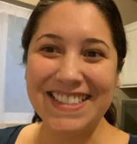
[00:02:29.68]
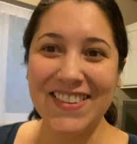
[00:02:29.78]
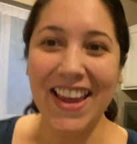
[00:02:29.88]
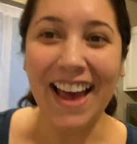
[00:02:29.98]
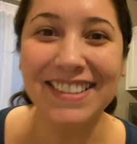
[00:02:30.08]

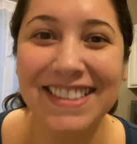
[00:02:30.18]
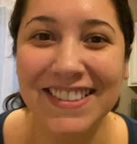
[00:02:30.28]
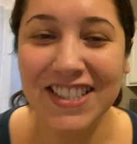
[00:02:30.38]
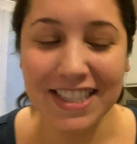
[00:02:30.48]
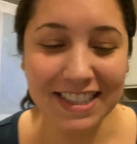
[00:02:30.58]
yeah, so
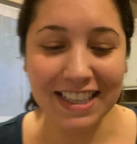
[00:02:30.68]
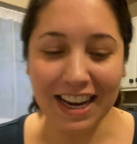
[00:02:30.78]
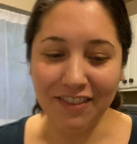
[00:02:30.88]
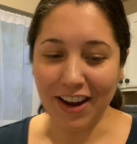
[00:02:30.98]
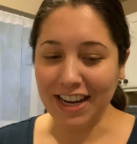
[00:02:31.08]
just
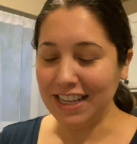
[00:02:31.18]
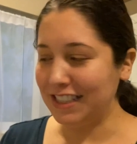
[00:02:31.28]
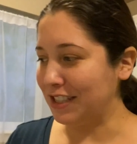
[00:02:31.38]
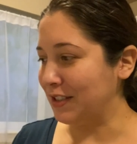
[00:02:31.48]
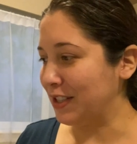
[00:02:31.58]
getting ready
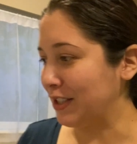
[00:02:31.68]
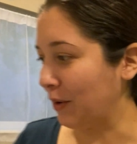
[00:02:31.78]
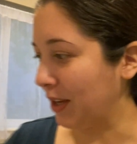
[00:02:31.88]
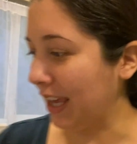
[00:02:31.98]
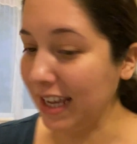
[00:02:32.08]
to
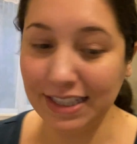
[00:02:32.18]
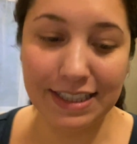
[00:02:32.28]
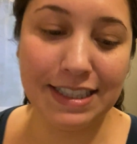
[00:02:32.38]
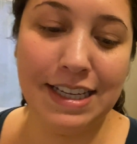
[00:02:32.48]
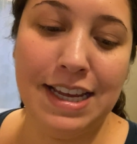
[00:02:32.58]
soak it.
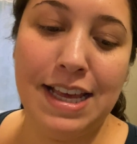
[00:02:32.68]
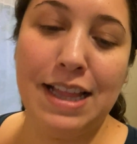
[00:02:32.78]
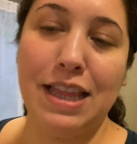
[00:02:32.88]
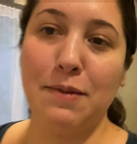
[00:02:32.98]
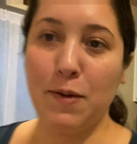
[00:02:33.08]

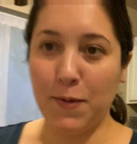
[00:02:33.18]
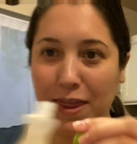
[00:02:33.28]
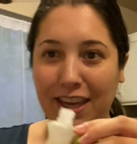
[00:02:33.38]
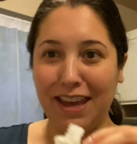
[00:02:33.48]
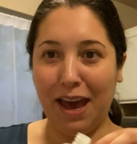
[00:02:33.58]
Let me put
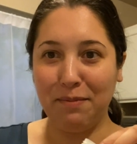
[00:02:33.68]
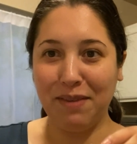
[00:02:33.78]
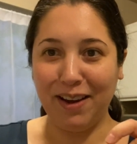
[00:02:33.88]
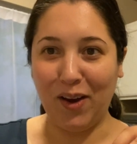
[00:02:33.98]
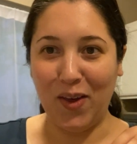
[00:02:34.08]
the cap
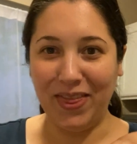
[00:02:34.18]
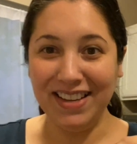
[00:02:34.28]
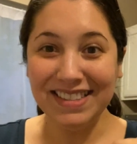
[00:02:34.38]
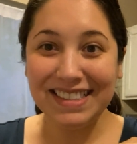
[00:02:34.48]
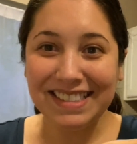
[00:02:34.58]
back on this
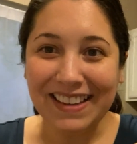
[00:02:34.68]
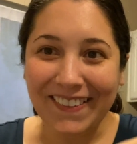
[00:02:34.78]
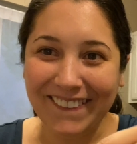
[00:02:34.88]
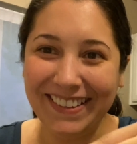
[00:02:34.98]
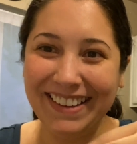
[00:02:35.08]

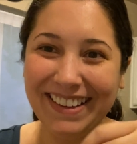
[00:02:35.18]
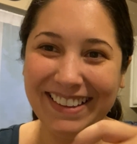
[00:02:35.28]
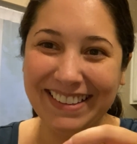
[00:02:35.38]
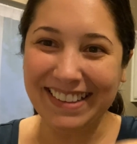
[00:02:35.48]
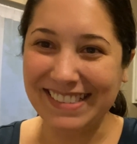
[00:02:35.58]
so
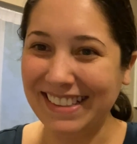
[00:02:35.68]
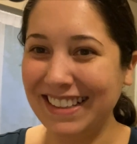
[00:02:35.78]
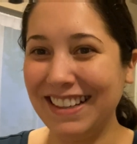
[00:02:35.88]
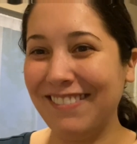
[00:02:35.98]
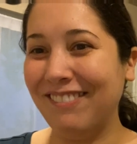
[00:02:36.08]
it doesn't
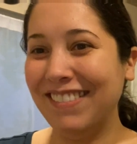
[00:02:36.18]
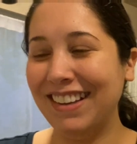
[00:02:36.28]
come